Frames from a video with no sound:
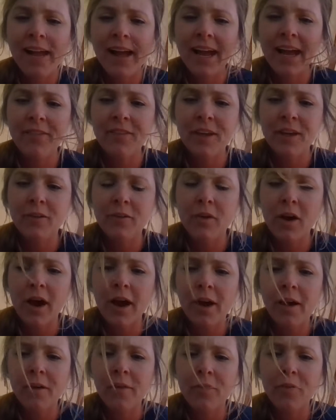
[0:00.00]
And then
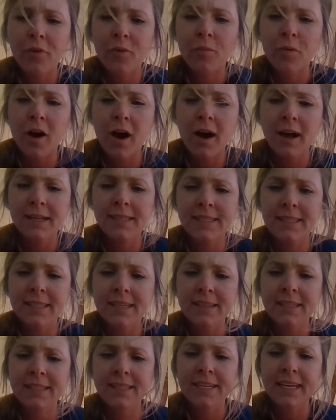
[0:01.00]
the rocks
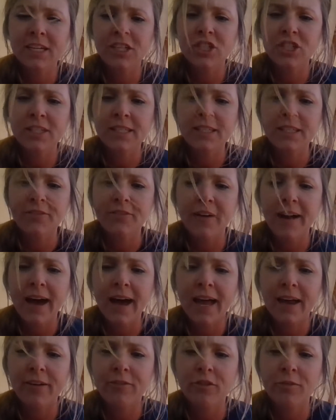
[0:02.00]
in the sections
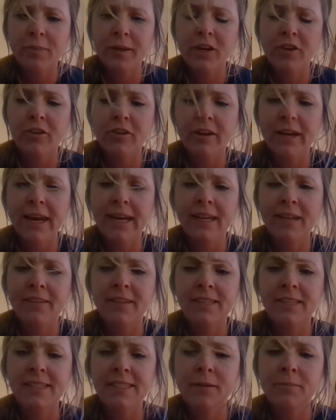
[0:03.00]
5 would be created at
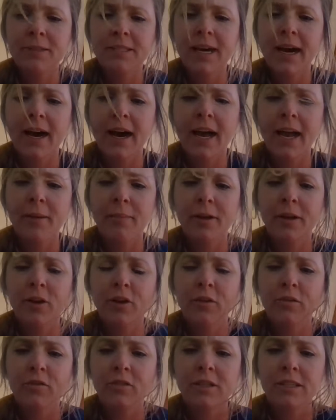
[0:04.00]
the same time, and
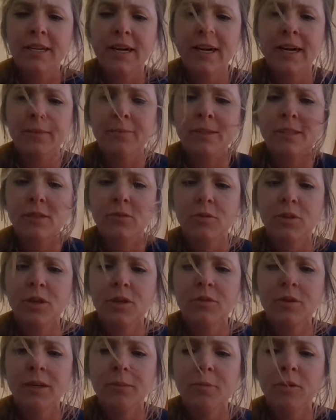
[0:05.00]
over time
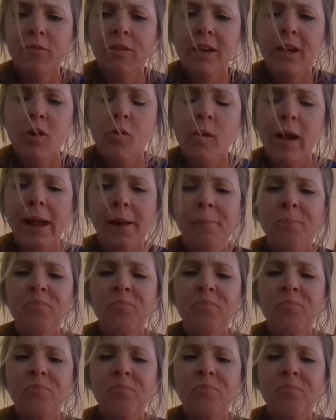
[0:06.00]
slowly moving away.